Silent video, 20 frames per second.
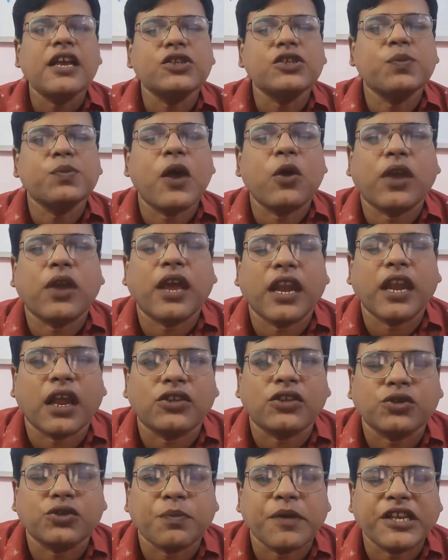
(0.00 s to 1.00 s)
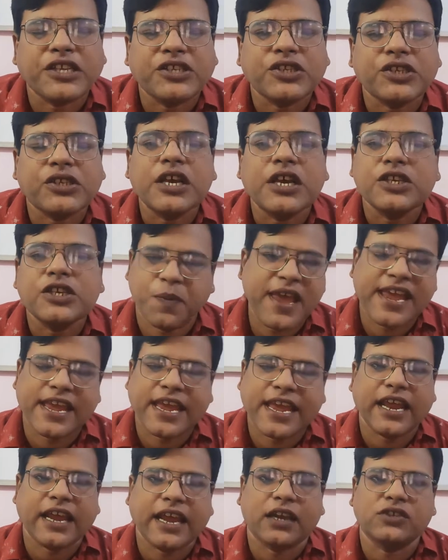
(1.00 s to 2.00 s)
Spoken English means
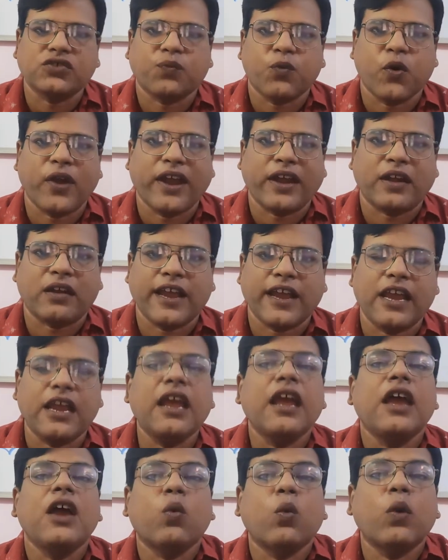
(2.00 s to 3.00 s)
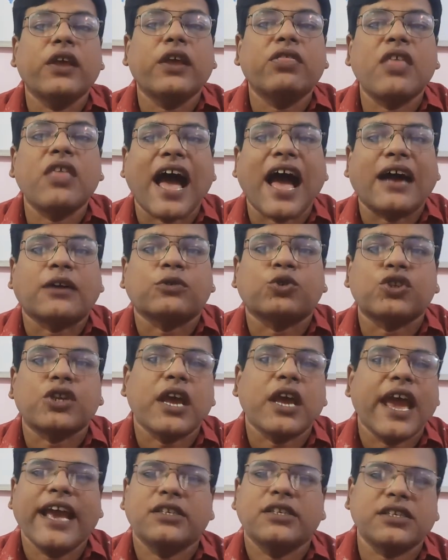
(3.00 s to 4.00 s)
speaking English fluently without
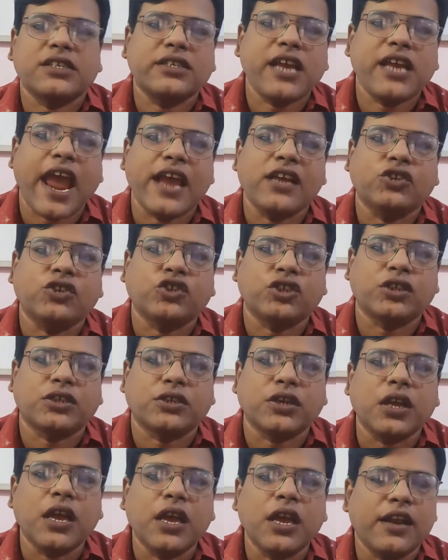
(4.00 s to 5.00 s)
hesitation.